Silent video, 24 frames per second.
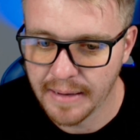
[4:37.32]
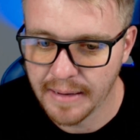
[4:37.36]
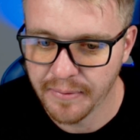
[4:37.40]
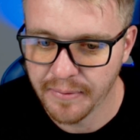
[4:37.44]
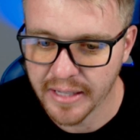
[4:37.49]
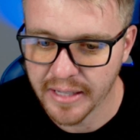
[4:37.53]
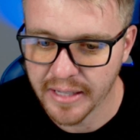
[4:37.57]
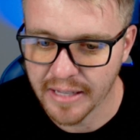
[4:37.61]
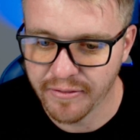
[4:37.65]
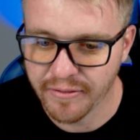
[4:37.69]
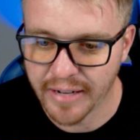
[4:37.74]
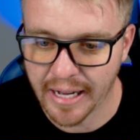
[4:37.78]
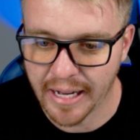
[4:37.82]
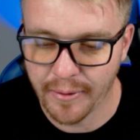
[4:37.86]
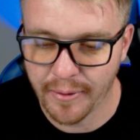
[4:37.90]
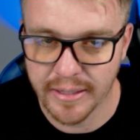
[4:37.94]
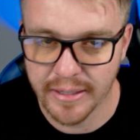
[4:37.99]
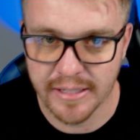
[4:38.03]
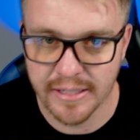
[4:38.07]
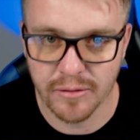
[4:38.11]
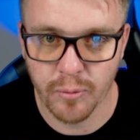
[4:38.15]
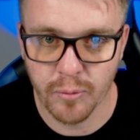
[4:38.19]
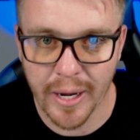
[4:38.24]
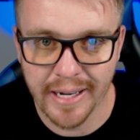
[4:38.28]
if I would have
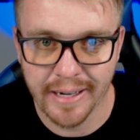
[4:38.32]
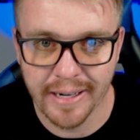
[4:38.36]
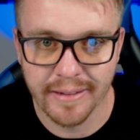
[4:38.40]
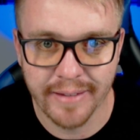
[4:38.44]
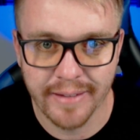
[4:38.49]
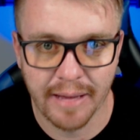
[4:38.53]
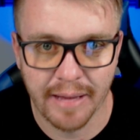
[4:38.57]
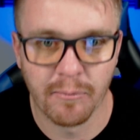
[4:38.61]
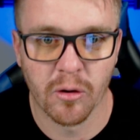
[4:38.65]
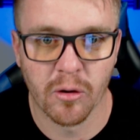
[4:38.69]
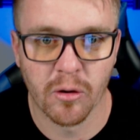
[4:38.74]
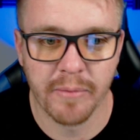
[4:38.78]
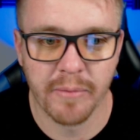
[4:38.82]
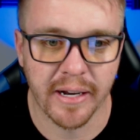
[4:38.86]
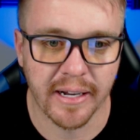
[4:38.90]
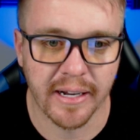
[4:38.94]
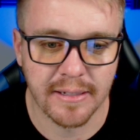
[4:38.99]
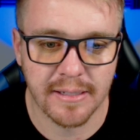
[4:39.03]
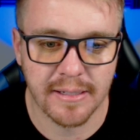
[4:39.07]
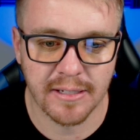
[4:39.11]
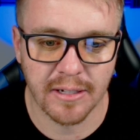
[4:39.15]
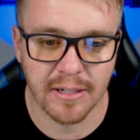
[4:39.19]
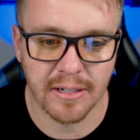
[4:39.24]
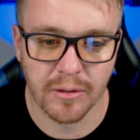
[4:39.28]
just waited ten more minutes.
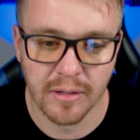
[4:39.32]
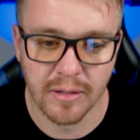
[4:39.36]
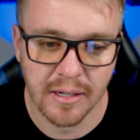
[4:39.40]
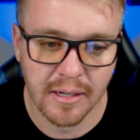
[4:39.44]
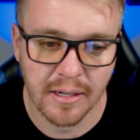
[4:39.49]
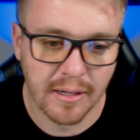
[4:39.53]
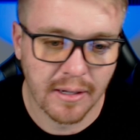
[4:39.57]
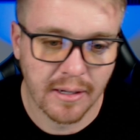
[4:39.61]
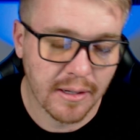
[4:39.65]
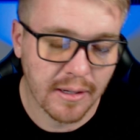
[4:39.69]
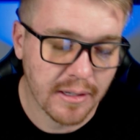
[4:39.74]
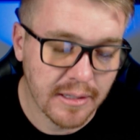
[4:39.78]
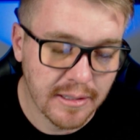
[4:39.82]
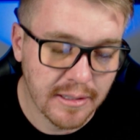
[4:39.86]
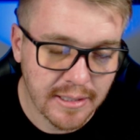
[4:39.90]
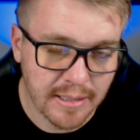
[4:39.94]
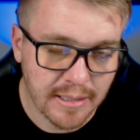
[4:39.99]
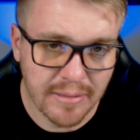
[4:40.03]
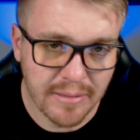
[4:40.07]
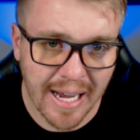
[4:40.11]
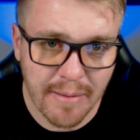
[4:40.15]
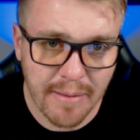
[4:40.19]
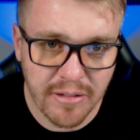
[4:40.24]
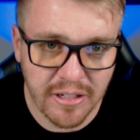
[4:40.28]
So
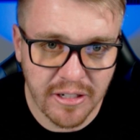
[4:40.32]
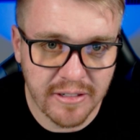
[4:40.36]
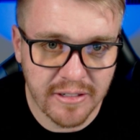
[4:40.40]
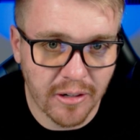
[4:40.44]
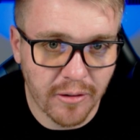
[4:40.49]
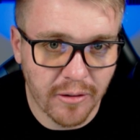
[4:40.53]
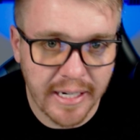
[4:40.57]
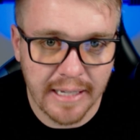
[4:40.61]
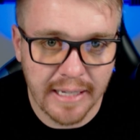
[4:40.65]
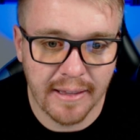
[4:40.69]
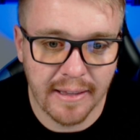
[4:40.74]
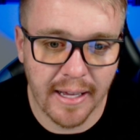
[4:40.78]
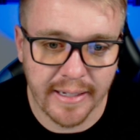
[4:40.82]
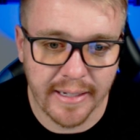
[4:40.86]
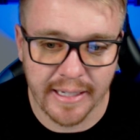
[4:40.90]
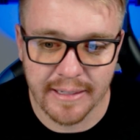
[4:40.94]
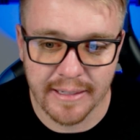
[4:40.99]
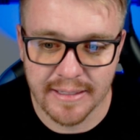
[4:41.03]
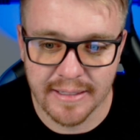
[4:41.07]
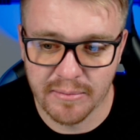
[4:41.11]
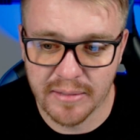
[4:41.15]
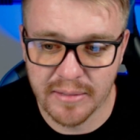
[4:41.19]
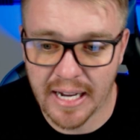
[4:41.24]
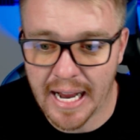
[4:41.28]
sometimes you just don't get lucky.
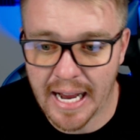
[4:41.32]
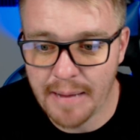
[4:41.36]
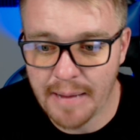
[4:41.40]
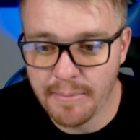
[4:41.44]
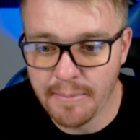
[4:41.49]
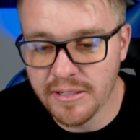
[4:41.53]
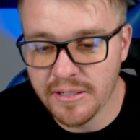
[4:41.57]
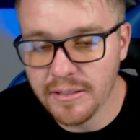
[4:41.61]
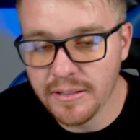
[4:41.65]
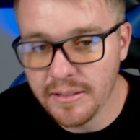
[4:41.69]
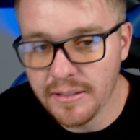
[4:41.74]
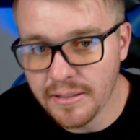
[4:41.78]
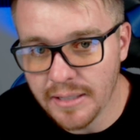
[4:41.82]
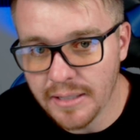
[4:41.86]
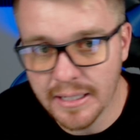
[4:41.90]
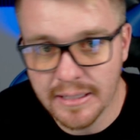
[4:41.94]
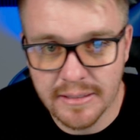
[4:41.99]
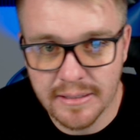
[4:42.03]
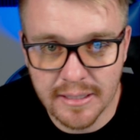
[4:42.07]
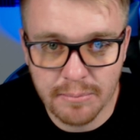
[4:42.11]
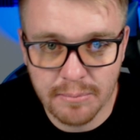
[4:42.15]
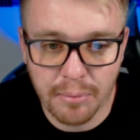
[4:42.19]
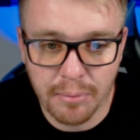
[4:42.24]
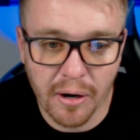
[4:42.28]
Sometimes you, it's
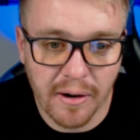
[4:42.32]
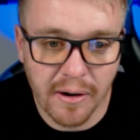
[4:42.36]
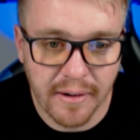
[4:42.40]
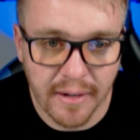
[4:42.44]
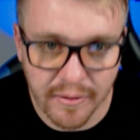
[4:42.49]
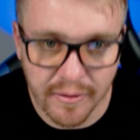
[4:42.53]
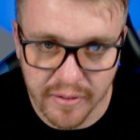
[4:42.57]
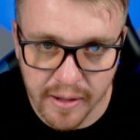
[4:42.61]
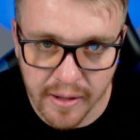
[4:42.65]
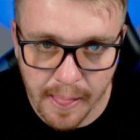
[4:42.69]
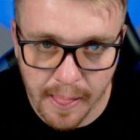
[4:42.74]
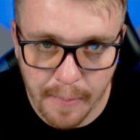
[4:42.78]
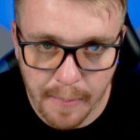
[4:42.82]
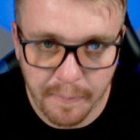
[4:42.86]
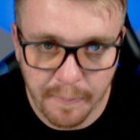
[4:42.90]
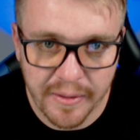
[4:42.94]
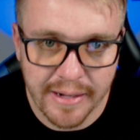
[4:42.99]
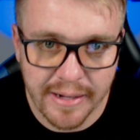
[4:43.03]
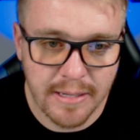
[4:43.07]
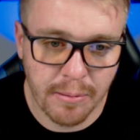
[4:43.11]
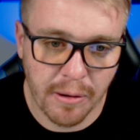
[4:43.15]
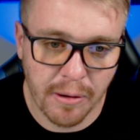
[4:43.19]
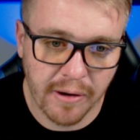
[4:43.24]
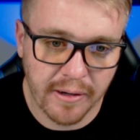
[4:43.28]
just part of it. It's
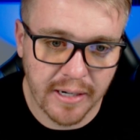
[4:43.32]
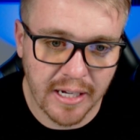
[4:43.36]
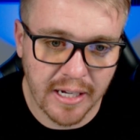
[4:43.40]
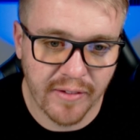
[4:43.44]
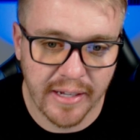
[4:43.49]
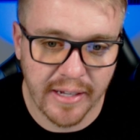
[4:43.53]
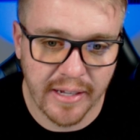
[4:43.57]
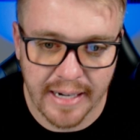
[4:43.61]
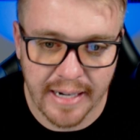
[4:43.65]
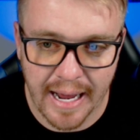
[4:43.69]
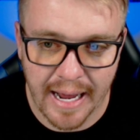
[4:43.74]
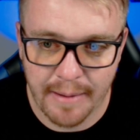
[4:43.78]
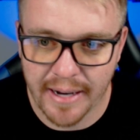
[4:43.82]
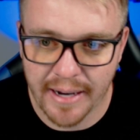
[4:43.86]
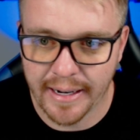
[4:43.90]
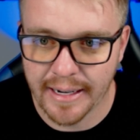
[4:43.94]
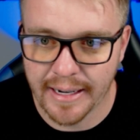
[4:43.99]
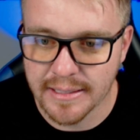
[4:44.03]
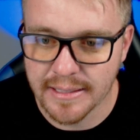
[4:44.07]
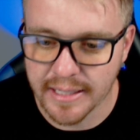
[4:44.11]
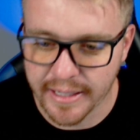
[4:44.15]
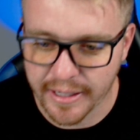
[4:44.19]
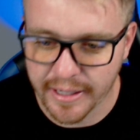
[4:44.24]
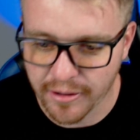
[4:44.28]
part of it. And I'm not going to
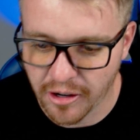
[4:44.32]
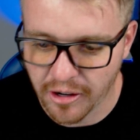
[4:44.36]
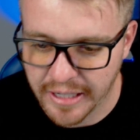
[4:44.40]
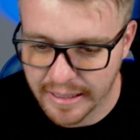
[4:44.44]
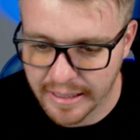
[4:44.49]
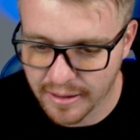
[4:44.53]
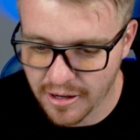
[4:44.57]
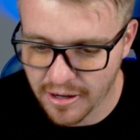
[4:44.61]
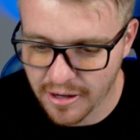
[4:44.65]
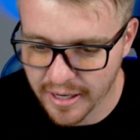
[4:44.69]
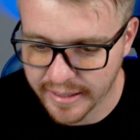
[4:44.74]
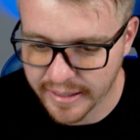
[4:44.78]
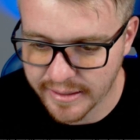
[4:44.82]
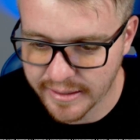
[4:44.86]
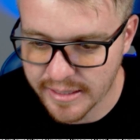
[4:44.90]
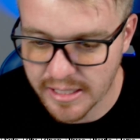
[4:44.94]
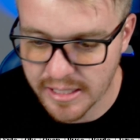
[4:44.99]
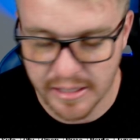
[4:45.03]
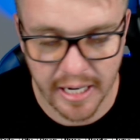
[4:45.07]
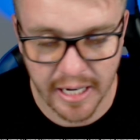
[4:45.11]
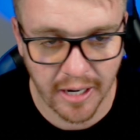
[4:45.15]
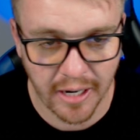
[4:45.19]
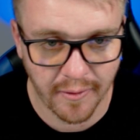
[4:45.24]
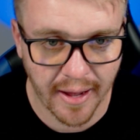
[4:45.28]
sit here all day long and just
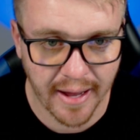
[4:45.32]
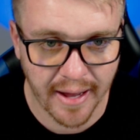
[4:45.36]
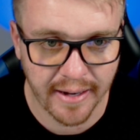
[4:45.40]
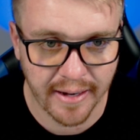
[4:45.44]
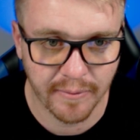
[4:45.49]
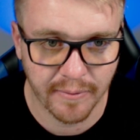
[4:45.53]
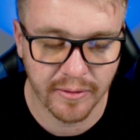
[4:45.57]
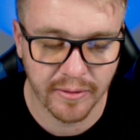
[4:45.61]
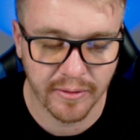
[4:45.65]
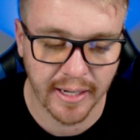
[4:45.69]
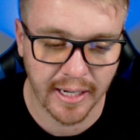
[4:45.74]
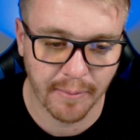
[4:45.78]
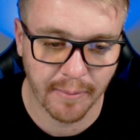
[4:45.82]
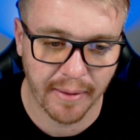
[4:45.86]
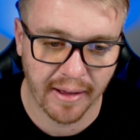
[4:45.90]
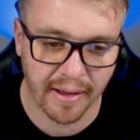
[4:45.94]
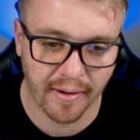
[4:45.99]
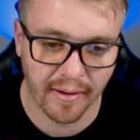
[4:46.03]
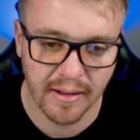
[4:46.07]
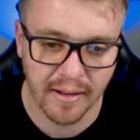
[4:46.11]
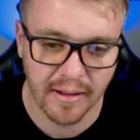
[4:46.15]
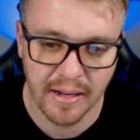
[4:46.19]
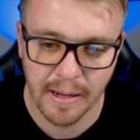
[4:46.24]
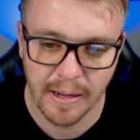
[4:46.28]
stare at it and think about
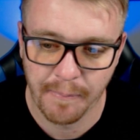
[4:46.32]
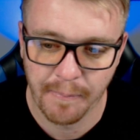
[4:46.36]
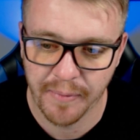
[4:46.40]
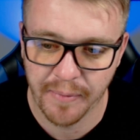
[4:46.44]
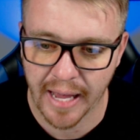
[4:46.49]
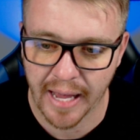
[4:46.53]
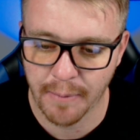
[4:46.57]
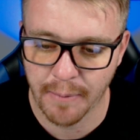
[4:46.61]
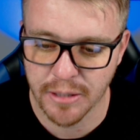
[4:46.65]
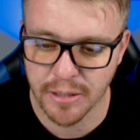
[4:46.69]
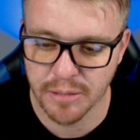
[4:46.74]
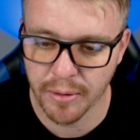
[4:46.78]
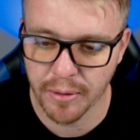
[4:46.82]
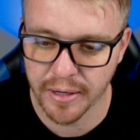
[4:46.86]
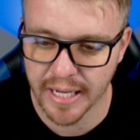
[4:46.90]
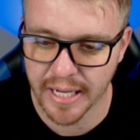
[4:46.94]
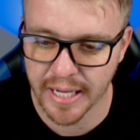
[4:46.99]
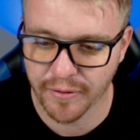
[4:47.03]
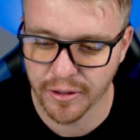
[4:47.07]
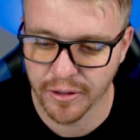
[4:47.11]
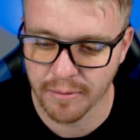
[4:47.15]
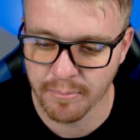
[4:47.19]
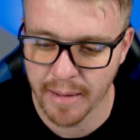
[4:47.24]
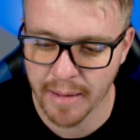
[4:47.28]
how much money I
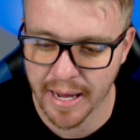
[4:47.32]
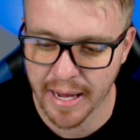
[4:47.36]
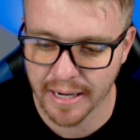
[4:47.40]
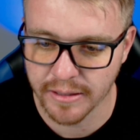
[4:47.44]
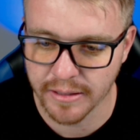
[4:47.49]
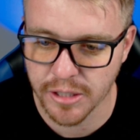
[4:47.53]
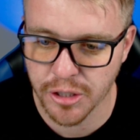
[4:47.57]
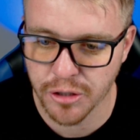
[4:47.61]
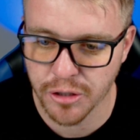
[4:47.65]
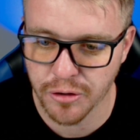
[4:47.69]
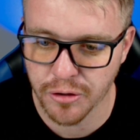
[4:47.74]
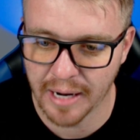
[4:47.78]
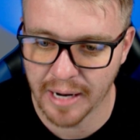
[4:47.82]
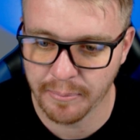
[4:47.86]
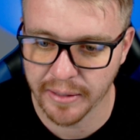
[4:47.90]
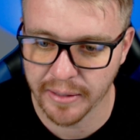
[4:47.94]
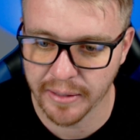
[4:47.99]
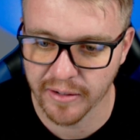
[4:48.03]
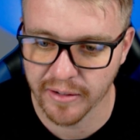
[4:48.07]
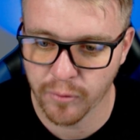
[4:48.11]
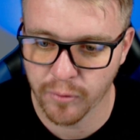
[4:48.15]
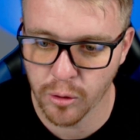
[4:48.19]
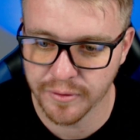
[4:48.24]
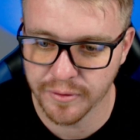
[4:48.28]
could have made on this drop here.
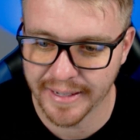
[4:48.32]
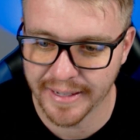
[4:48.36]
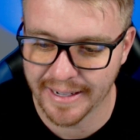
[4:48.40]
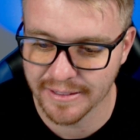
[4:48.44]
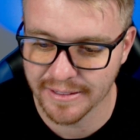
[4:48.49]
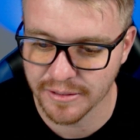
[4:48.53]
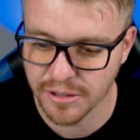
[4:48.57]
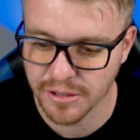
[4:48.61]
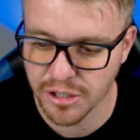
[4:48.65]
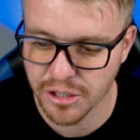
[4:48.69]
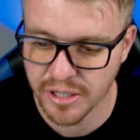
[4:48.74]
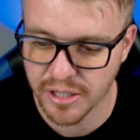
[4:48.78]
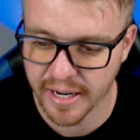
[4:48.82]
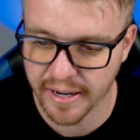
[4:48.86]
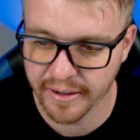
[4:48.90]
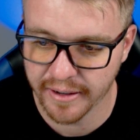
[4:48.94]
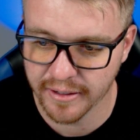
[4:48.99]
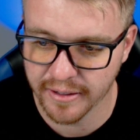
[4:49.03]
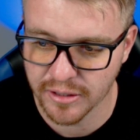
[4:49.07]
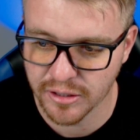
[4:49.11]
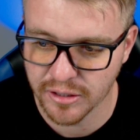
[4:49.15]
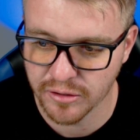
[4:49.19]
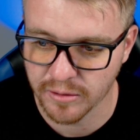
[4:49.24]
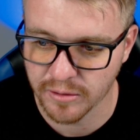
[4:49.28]
four thousand
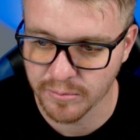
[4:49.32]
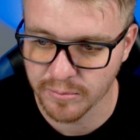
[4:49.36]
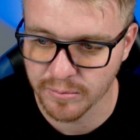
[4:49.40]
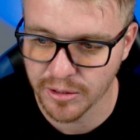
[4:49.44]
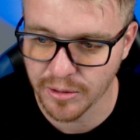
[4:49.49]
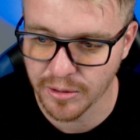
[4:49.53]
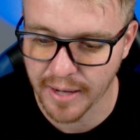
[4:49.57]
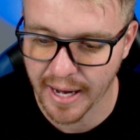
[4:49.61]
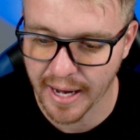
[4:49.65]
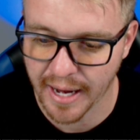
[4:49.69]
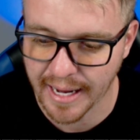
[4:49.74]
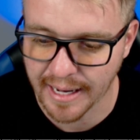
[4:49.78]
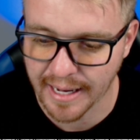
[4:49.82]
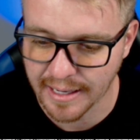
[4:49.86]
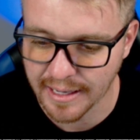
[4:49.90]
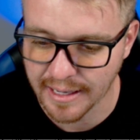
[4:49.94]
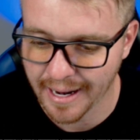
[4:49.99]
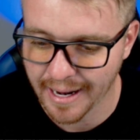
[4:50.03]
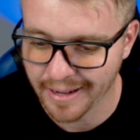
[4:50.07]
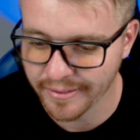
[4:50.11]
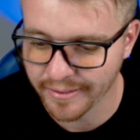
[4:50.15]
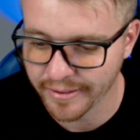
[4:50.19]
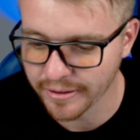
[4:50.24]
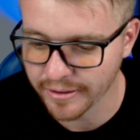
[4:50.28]
shares from two ninety
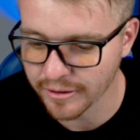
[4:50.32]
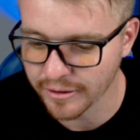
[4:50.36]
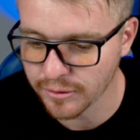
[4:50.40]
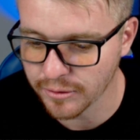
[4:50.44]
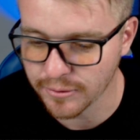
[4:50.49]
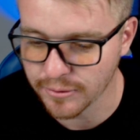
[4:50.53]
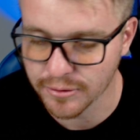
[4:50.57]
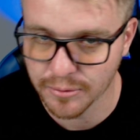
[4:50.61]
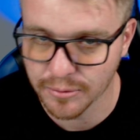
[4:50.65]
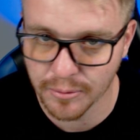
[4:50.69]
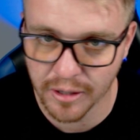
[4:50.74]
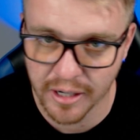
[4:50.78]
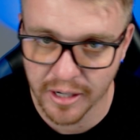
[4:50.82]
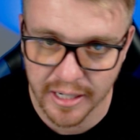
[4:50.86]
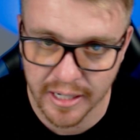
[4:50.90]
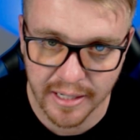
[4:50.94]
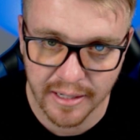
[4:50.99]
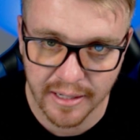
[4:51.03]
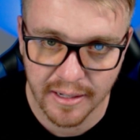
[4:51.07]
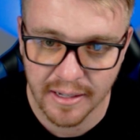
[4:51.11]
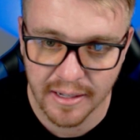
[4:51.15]
down there to two twenty.